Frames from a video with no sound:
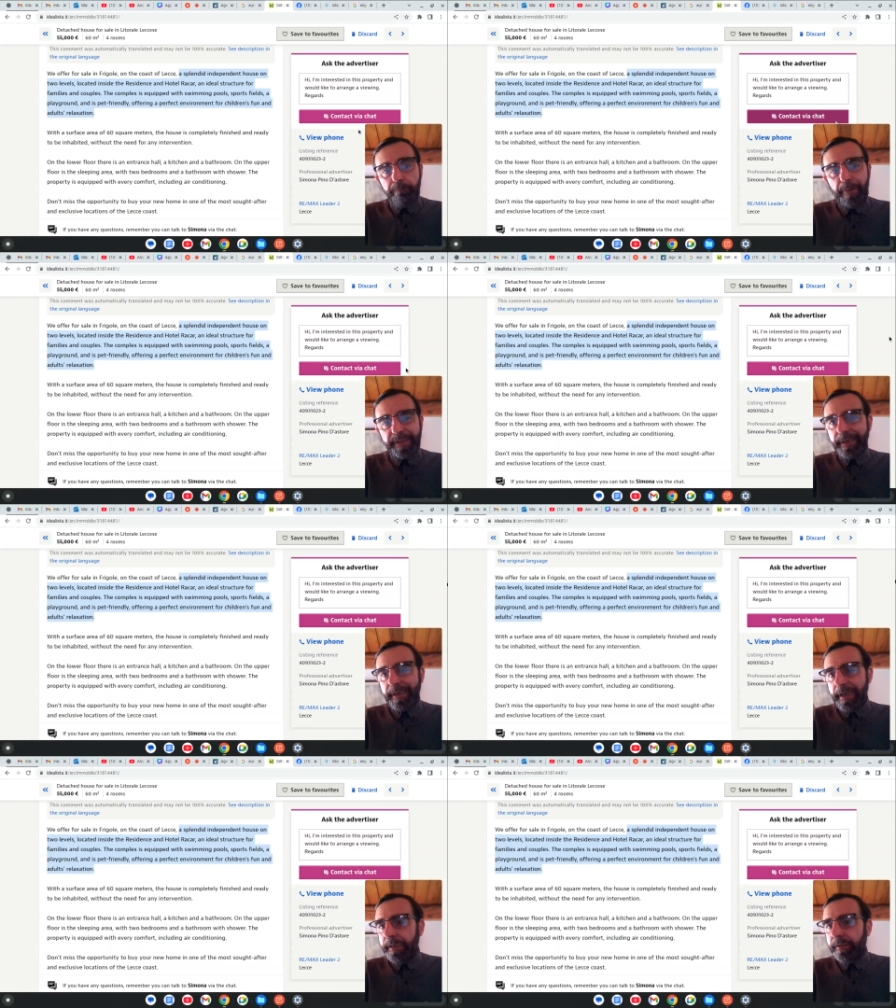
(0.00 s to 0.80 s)
but
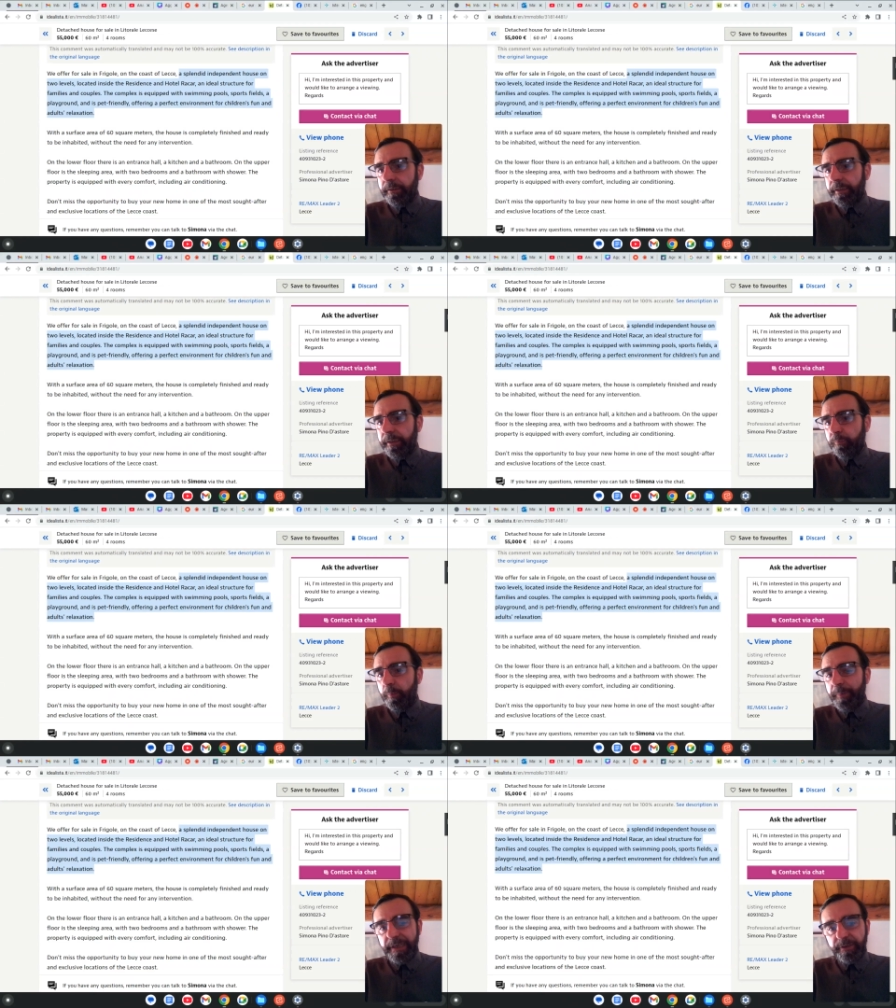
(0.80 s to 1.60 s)
again, it
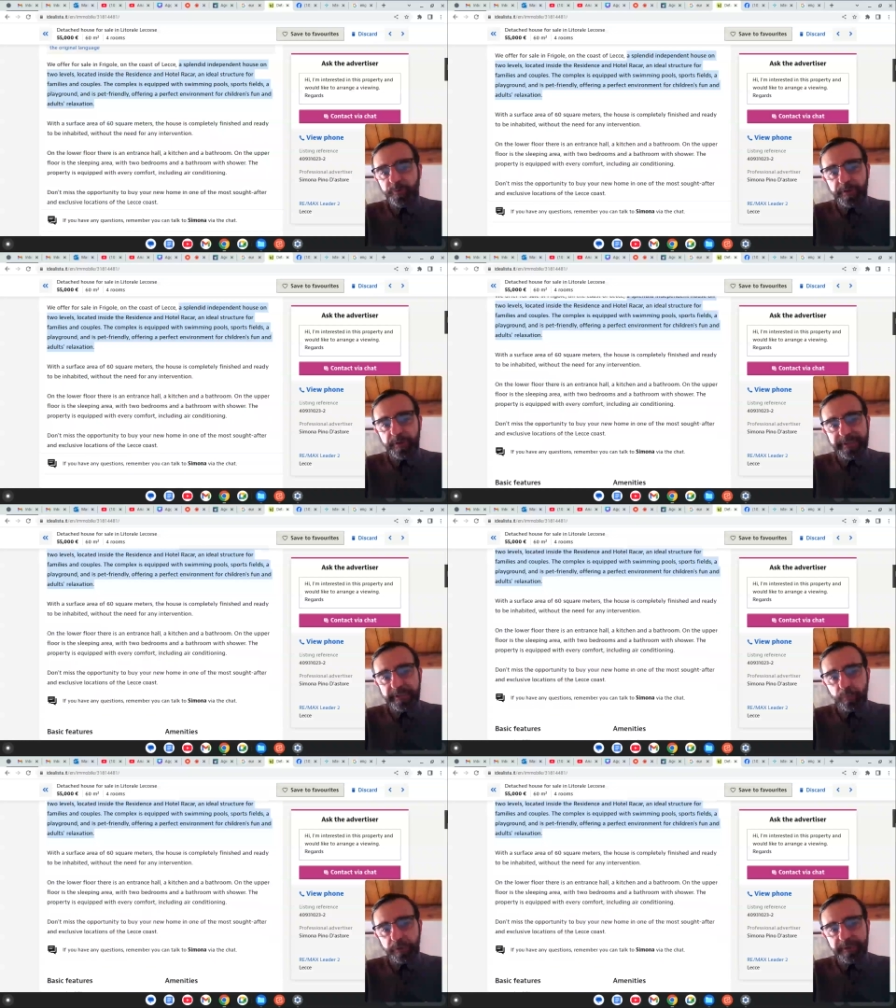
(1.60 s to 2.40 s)
would be interesting
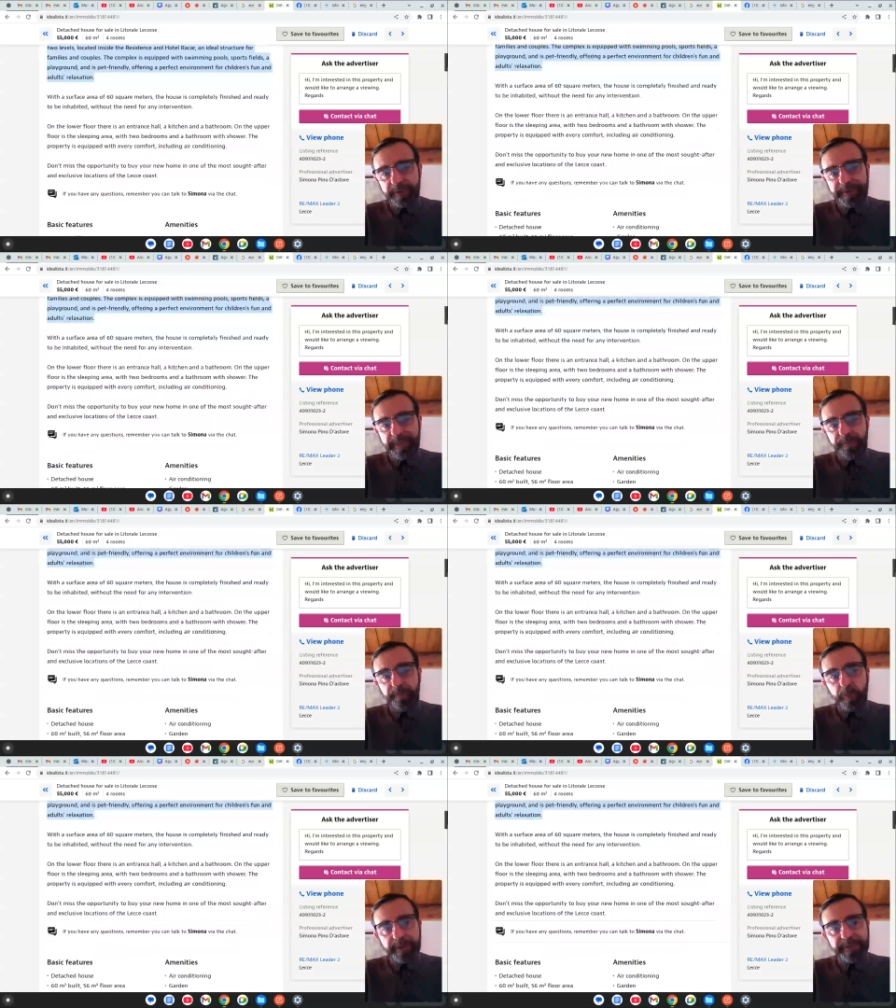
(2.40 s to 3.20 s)
to understand,
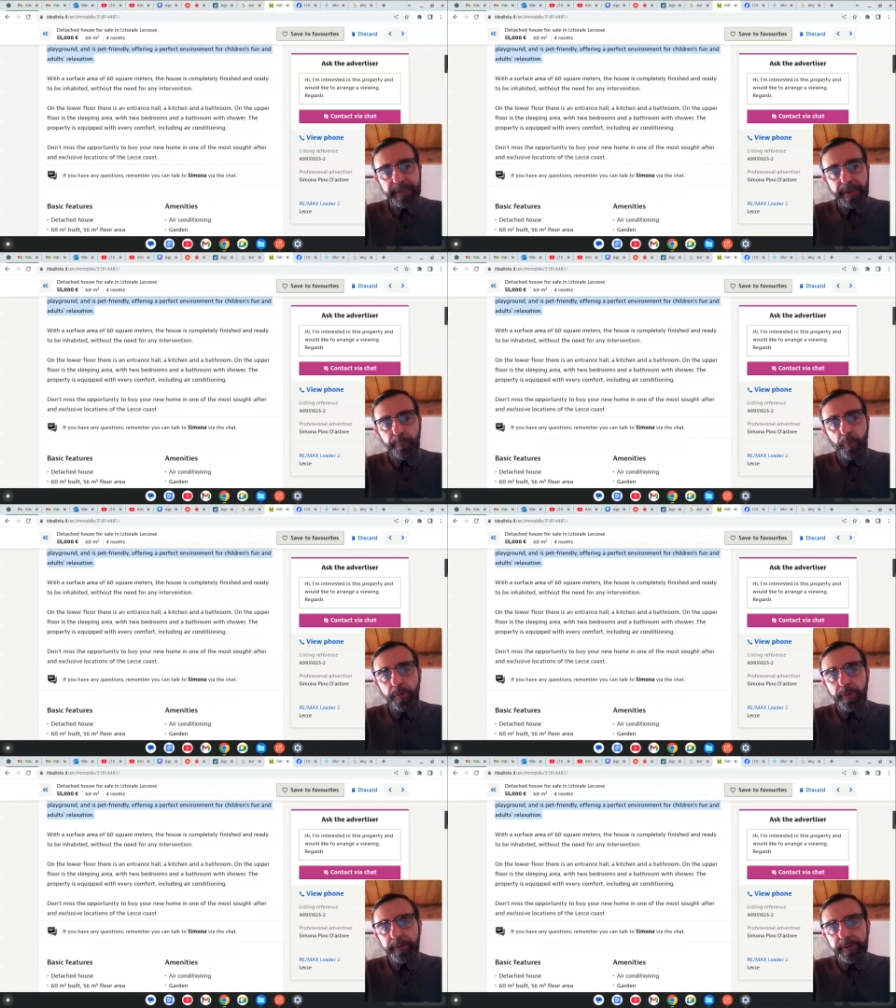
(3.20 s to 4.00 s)
for
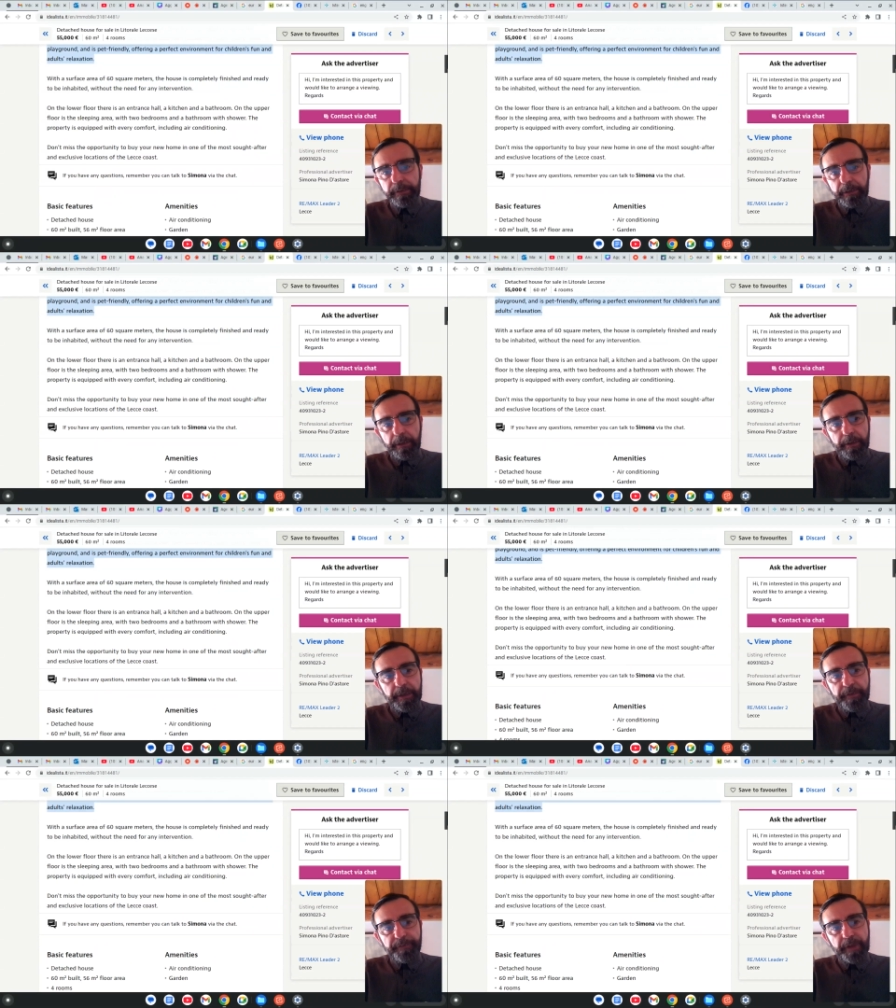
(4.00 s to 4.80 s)
example,
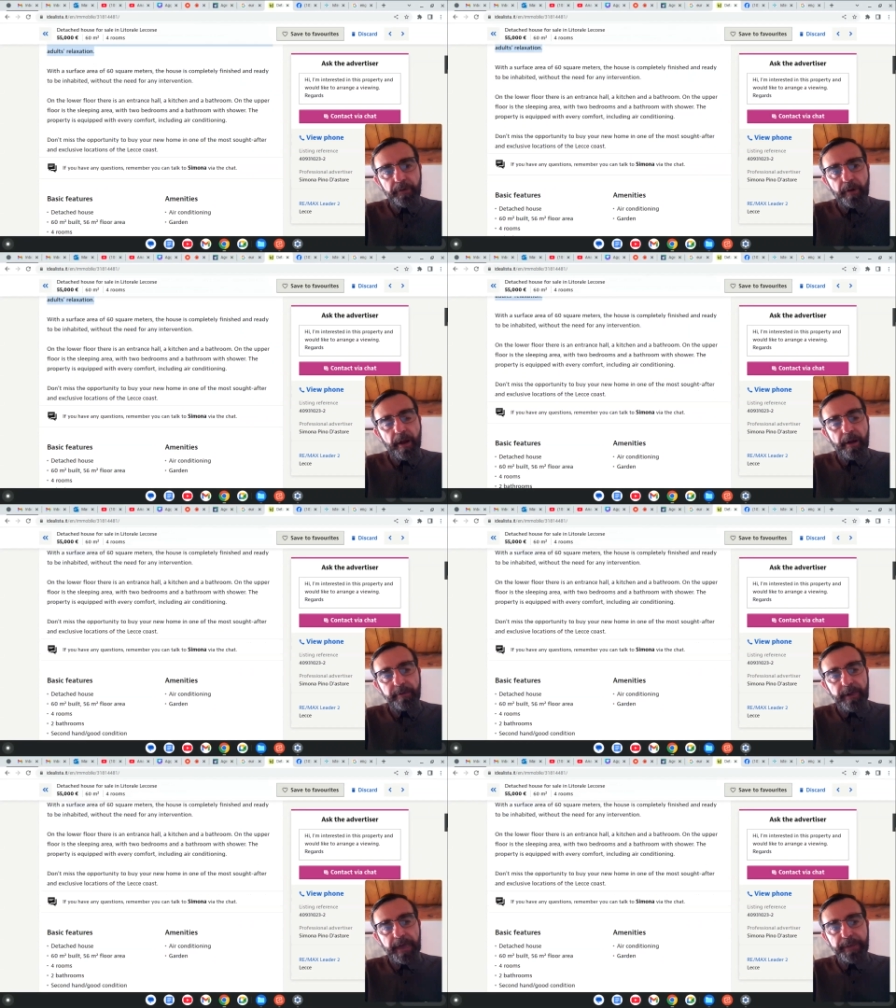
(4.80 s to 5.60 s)
if there are
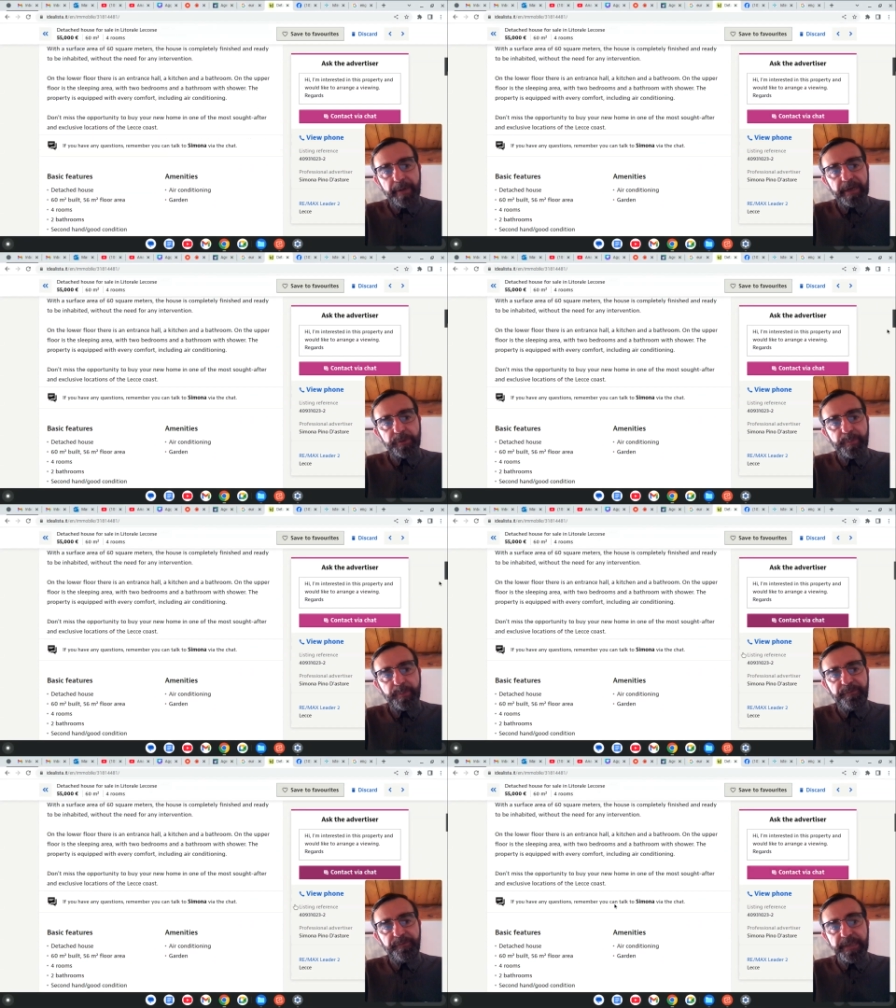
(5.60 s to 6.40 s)
any
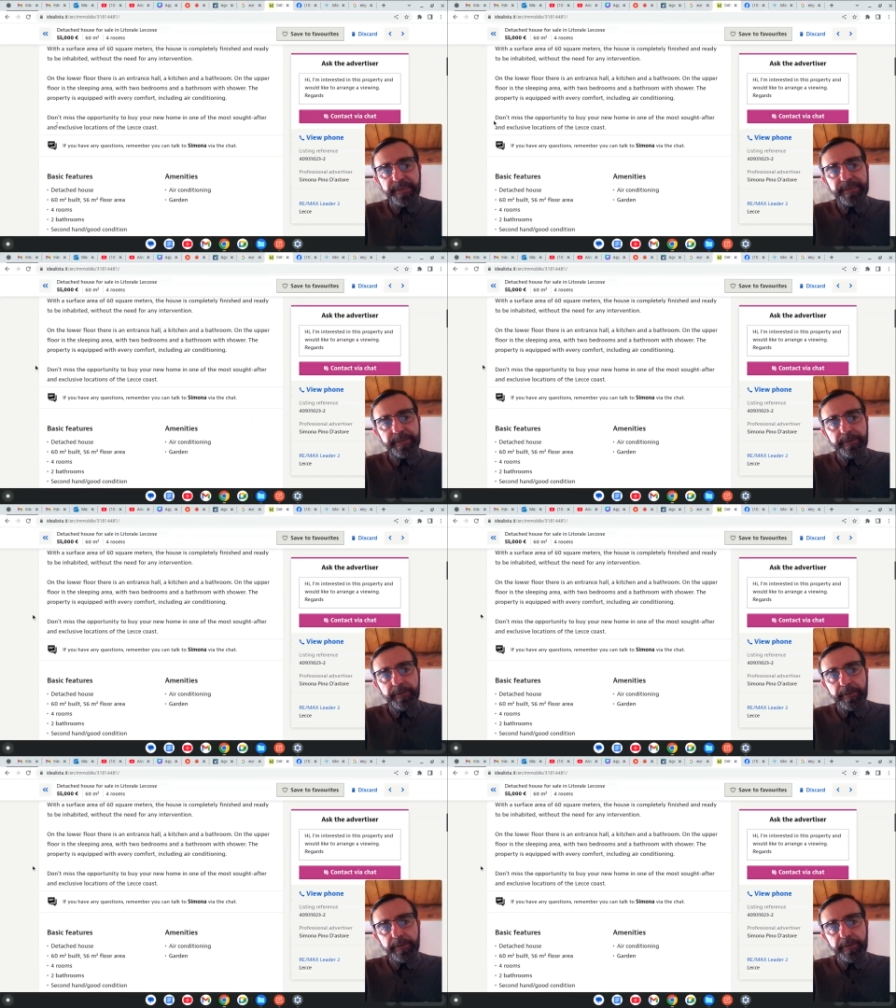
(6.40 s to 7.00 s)
management fees.